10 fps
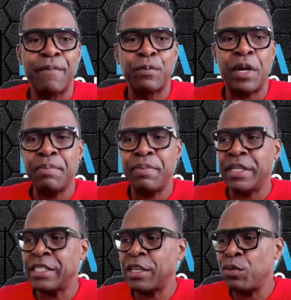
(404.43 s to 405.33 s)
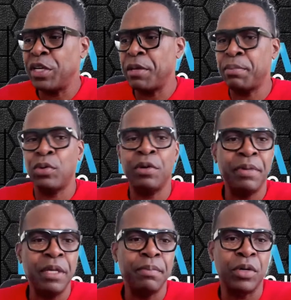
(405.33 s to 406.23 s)
right? Because I want to employ
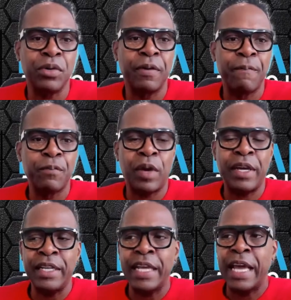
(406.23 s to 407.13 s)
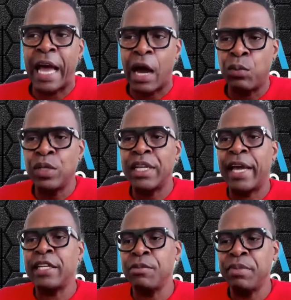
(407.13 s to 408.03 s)
people, right? I would
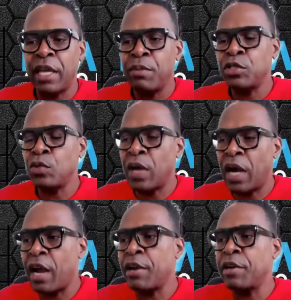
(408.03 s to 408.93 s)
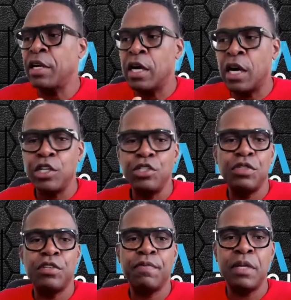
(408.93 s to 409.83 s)
like to be able to hire
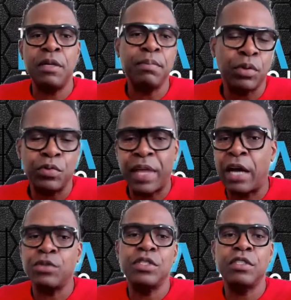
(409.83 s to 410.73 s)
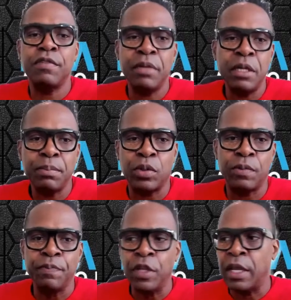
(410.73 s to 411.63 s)
hundreds of people, thousands of people.
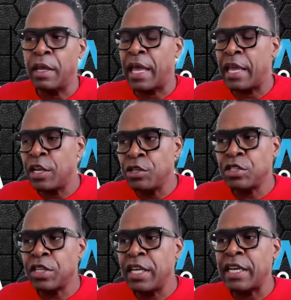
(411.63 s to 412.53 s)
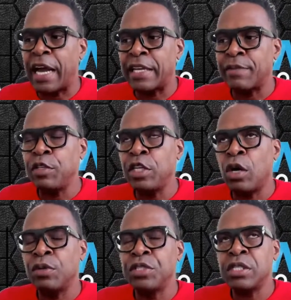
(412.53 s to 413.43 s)
Here's the thing. I
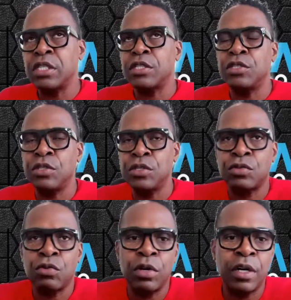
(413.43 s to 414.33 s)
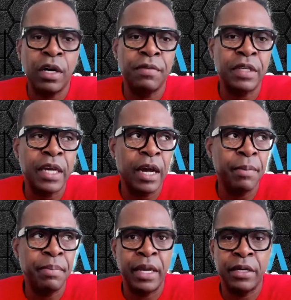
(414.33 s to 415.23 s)
was just listening to the story of the guy
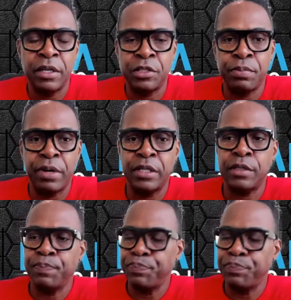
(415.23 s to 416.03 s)
at Panda Express.